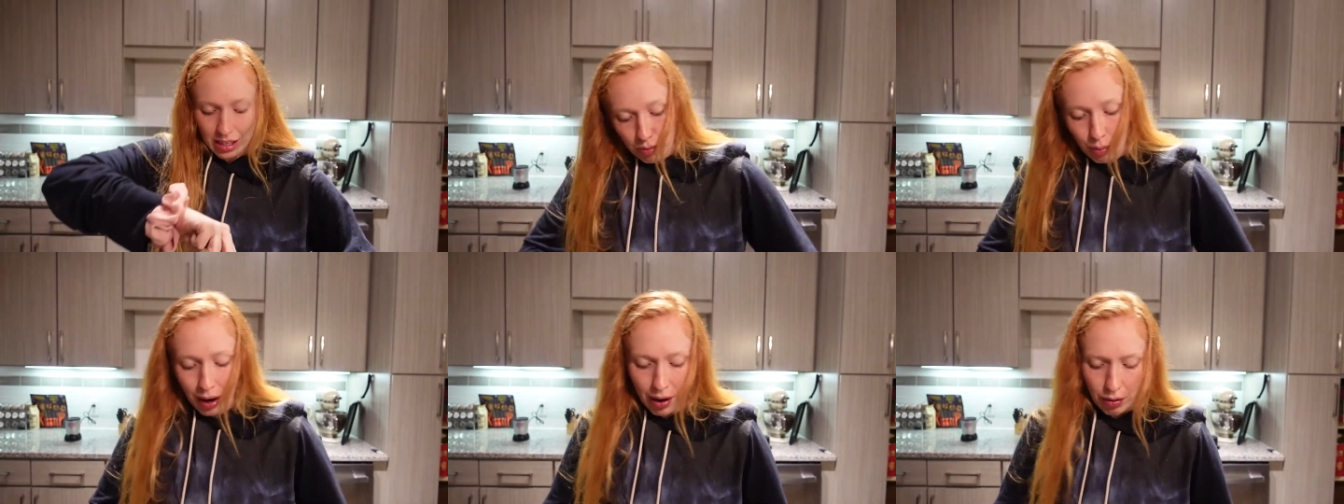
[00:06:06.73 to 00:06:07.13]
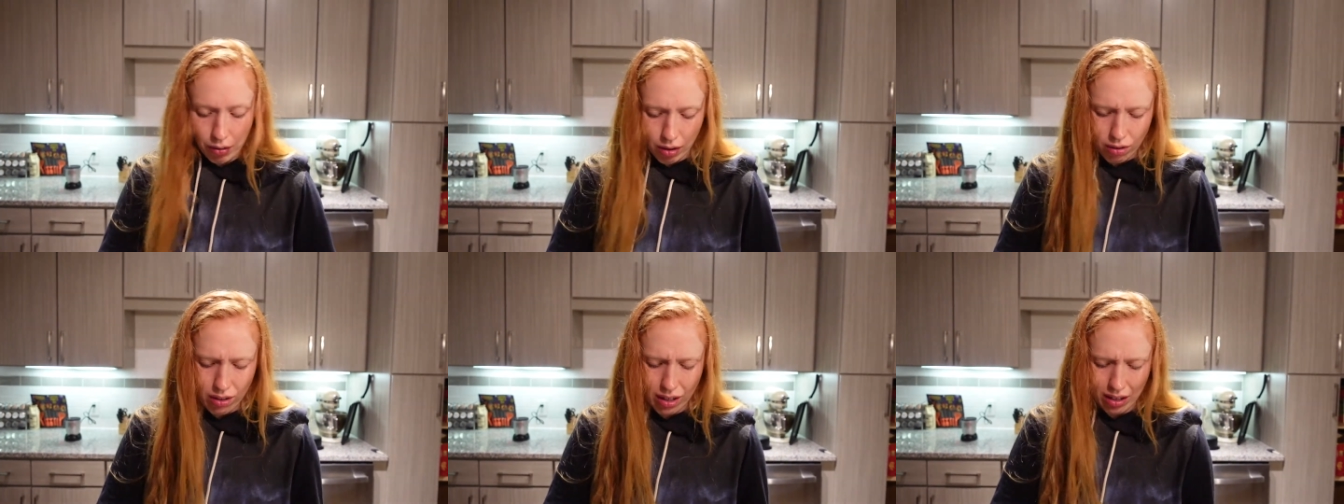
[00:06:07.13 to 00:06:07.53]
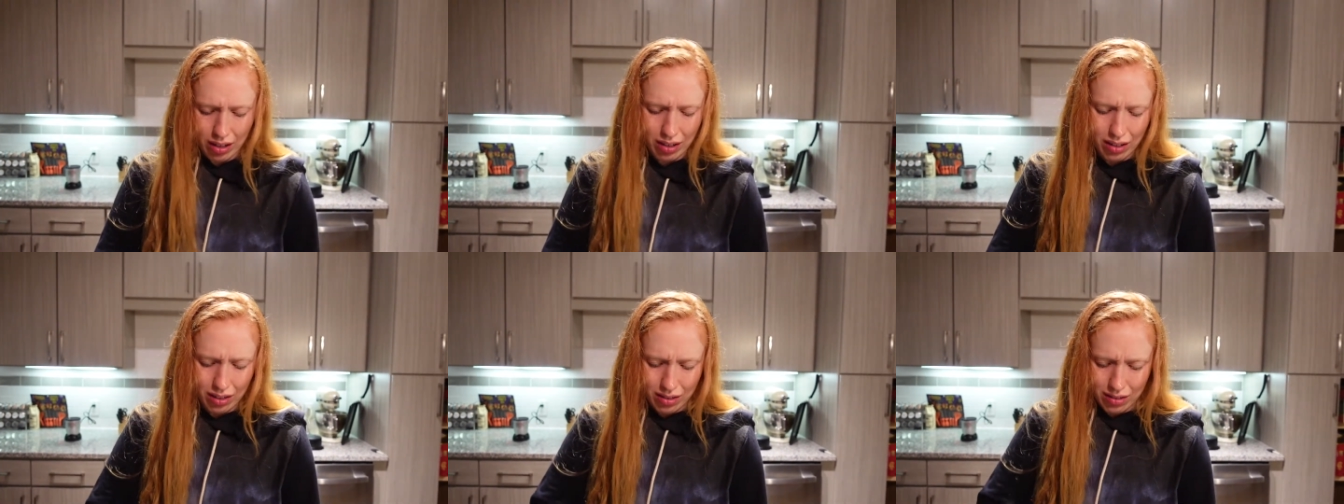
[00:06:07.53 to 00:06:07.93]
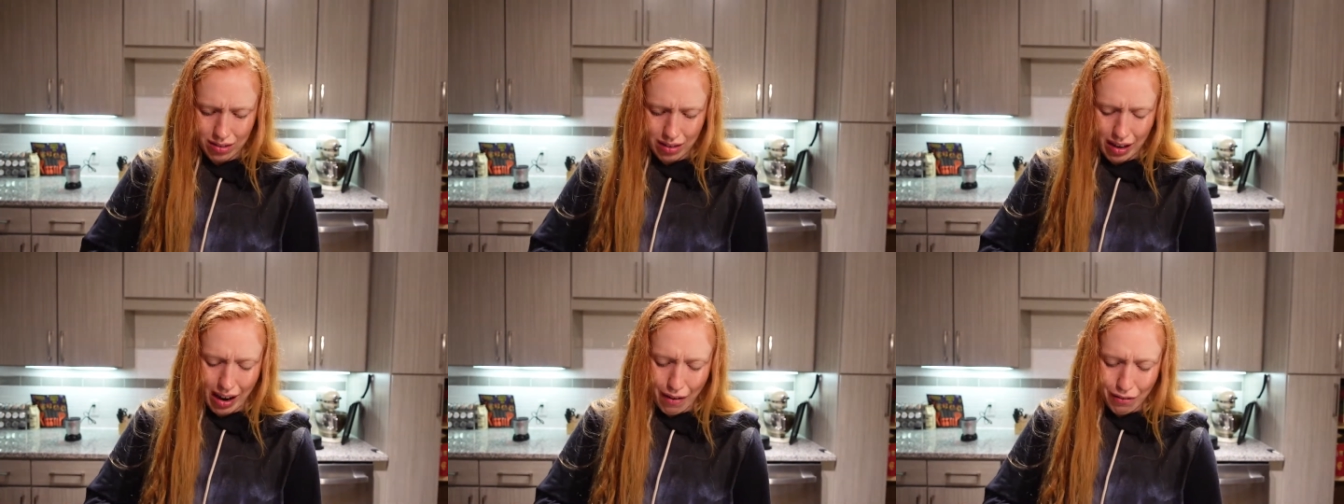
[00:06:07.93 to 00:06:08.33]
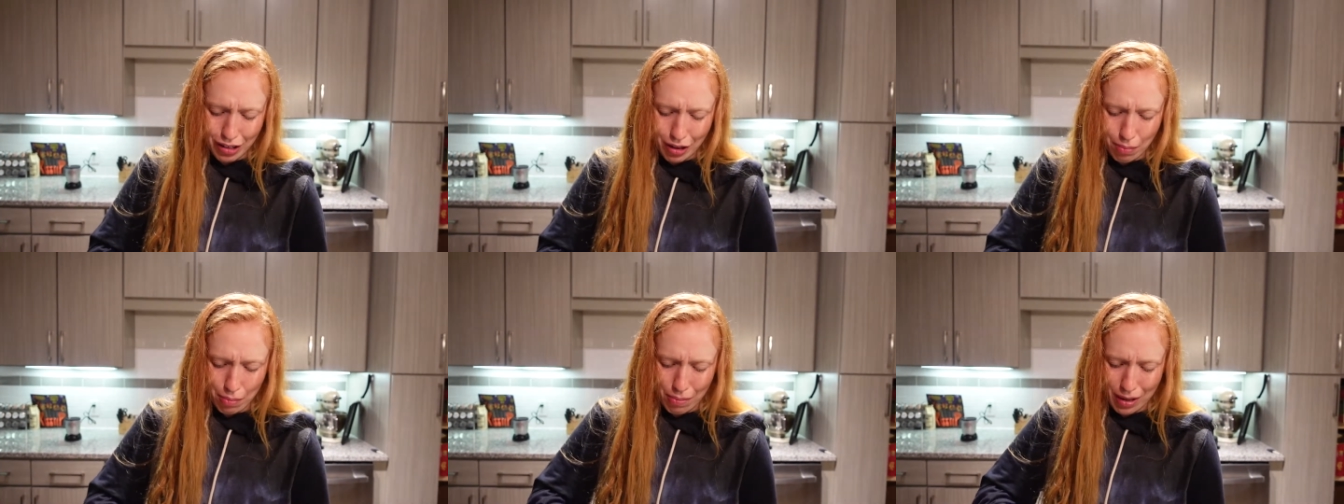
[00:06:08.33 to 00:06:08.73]
Wow, okay. Half a
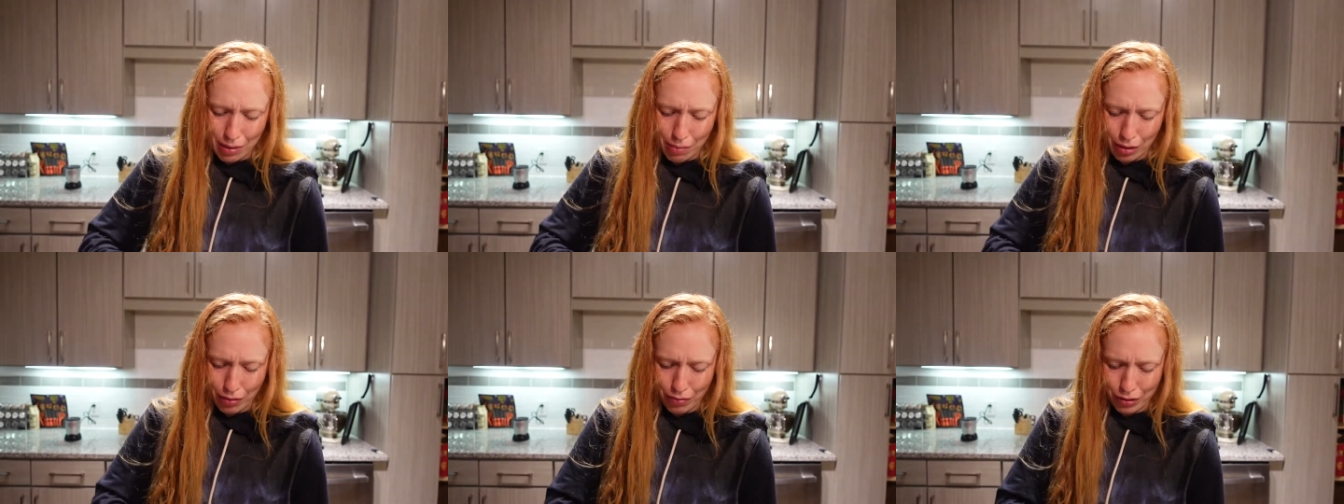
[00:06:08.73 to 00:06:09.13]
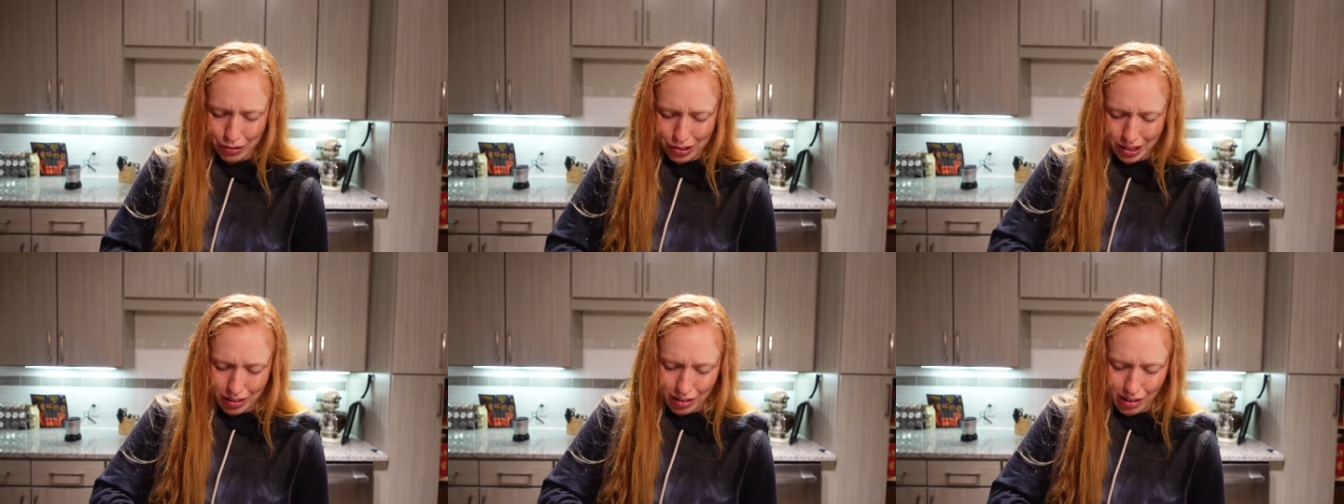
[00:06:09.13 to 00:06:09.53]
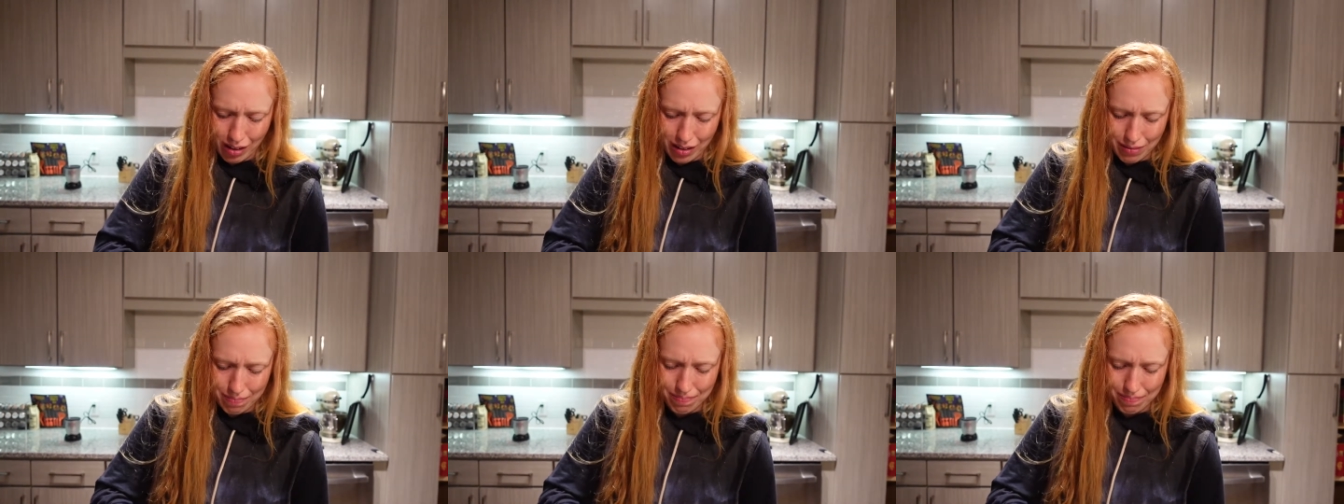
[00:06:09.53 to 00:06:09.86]
cup of peanut butter feels like a lot.